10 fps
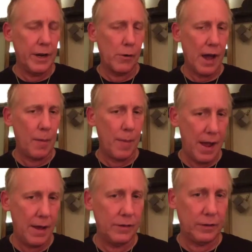
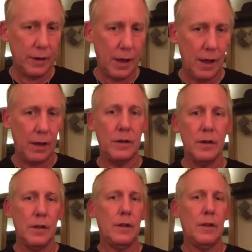kind of bands
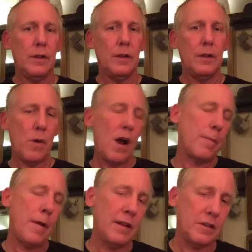and a bunch
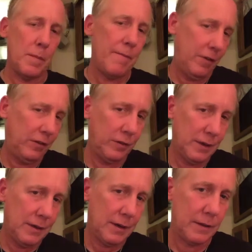of rock bands in
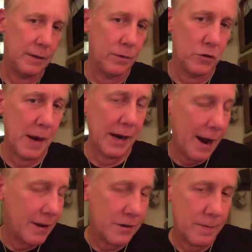Memphis. And those
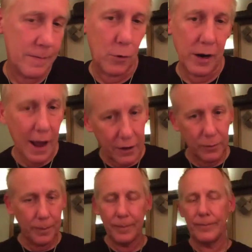are my guys, 4
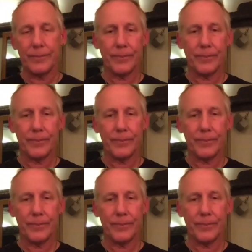guys.